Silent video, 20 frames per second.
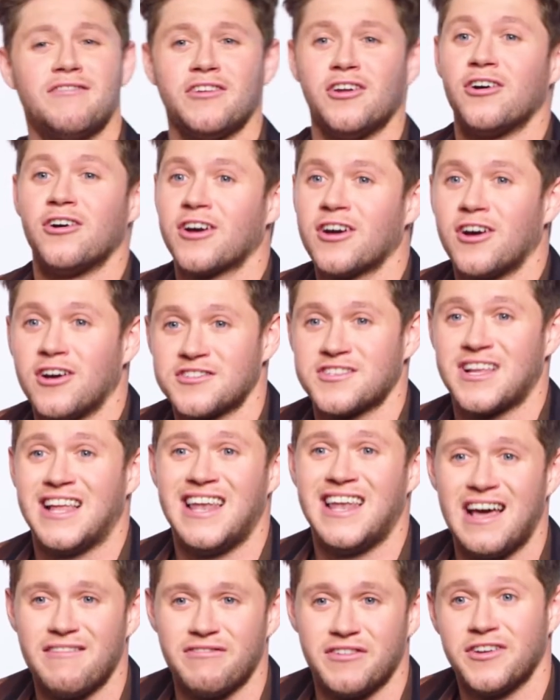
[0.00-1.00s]
though it costs
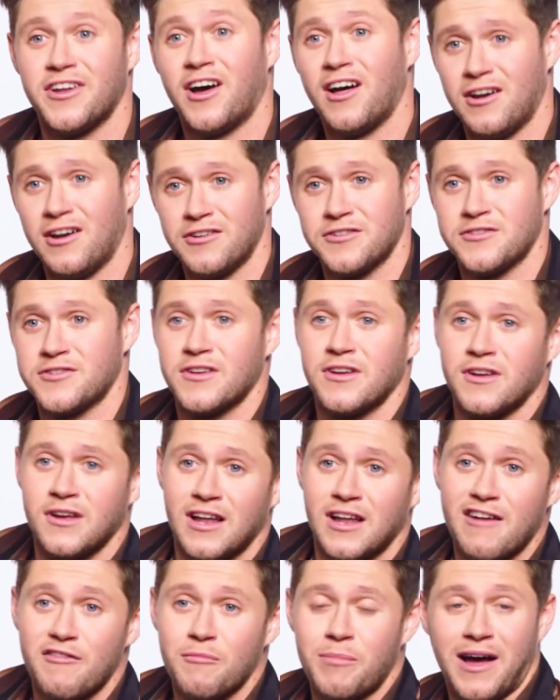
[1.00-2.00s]
$11.
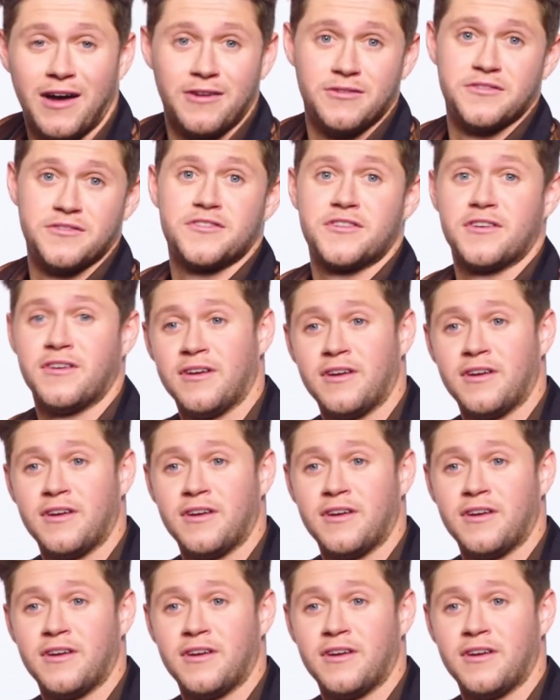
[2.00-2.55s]
£11, pounds,